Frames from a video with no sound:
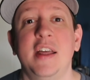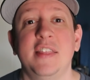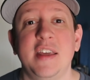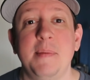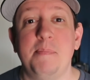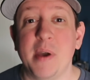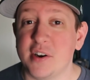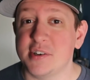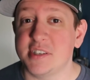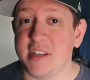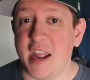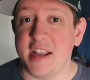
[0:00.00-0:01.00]
The bigger
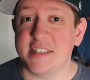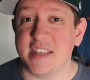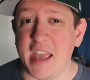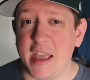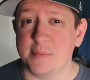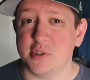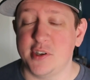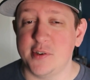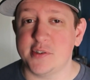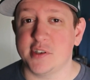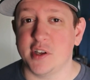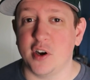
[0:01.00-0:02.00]
stakes games in
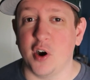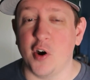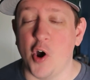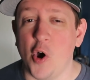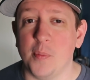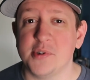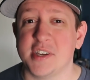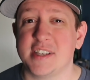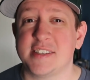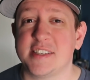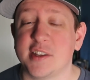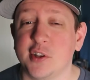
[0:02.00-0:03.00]
Houston are almost
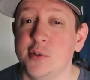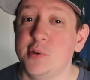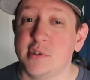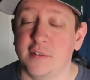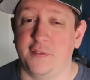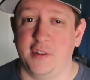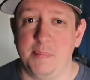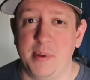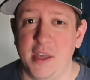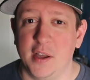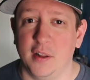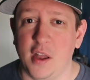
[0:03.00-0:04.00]
exclusively
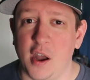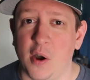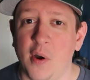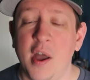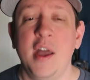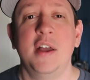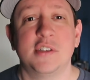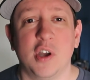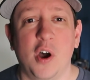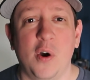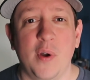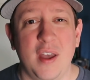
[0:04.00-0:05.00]
P L O.
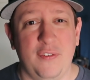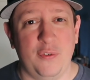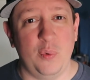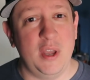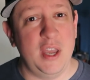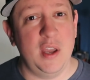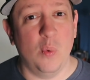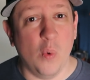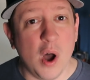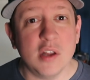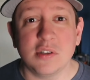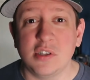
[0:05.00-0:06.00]
So if we
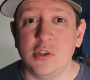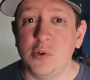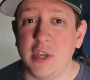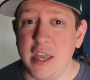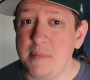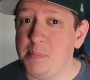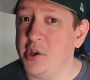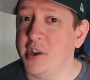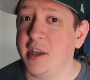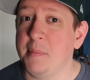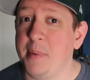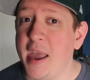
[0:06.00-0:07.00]
want to keep
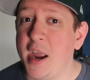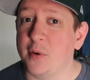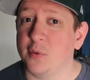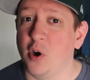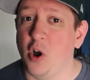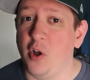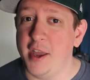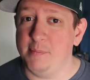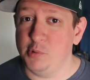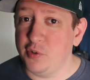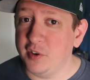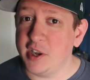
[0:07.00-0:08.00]
building a bankroll and
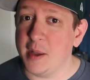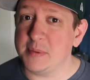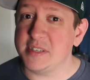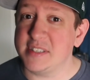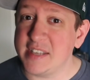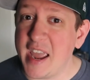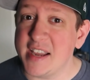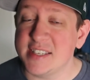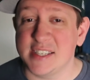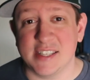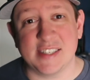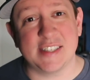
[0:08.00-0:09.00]
moving up
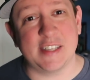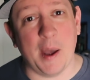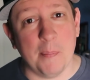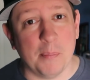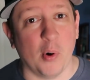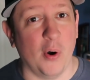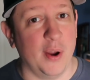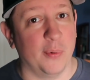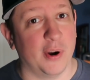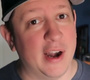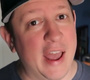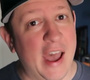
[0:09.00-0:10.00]
stakes, at some point we're
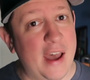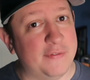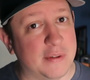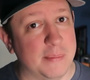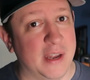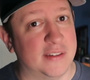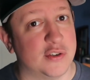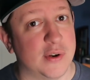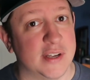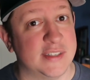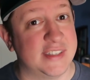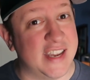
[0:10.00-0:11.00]
gonna have to make the
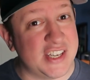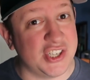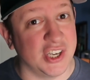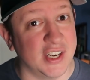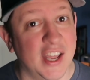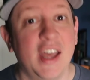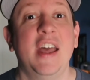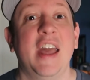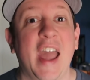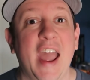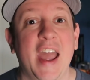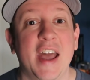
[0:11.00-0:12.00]
transition.
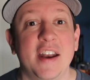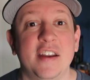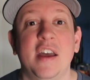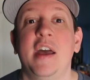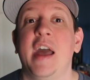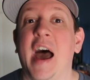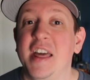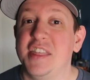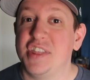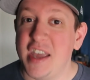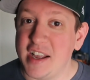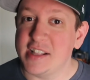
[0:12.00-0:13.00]
And I
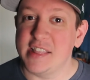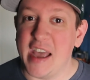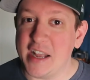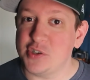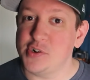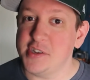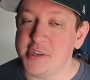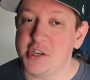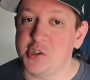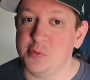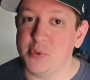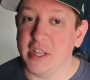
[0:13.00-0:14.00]
think that
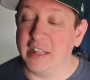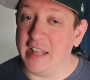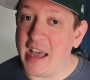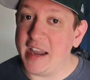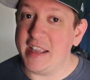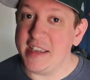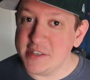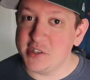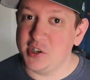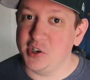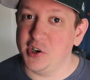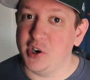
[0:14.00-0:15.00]
transition would be a lot
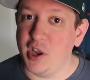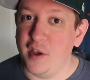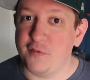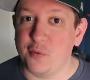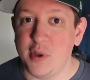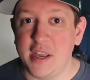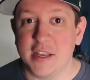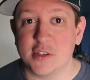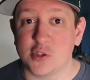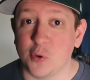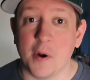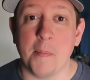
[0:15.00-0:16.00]
easier if we can
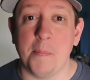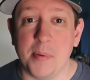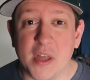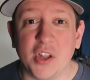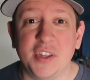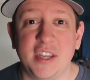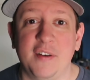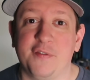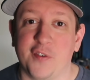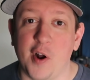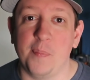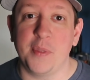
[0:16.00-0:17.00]
sort of build it
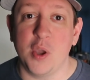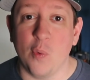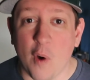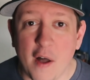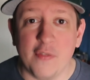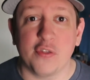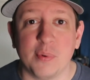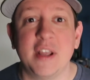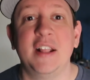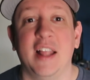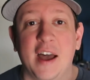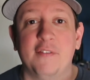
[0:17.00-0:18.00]
from the one three
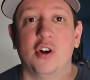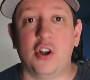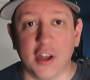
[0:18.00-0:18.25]
level